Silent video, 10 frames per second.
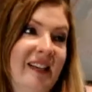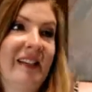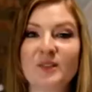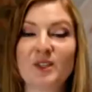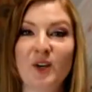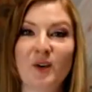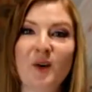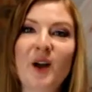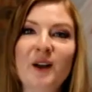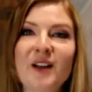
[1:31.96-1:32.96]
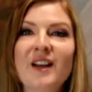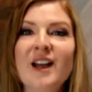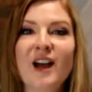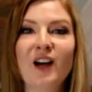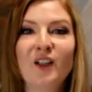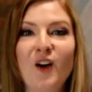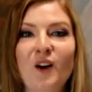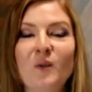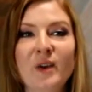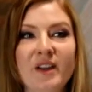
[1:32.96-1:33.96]
So
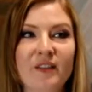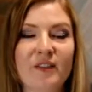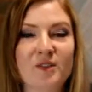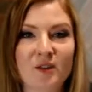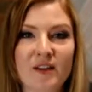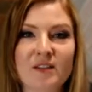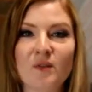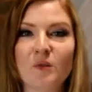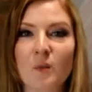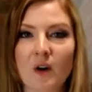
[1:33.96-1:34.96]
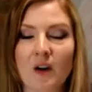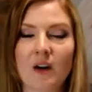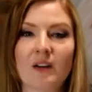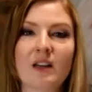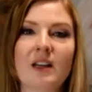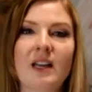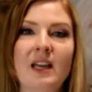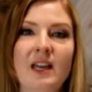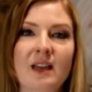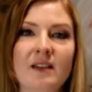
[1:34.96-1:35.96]
along with the stress of work
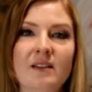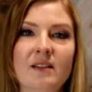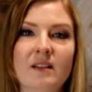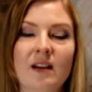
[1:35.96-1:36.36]
and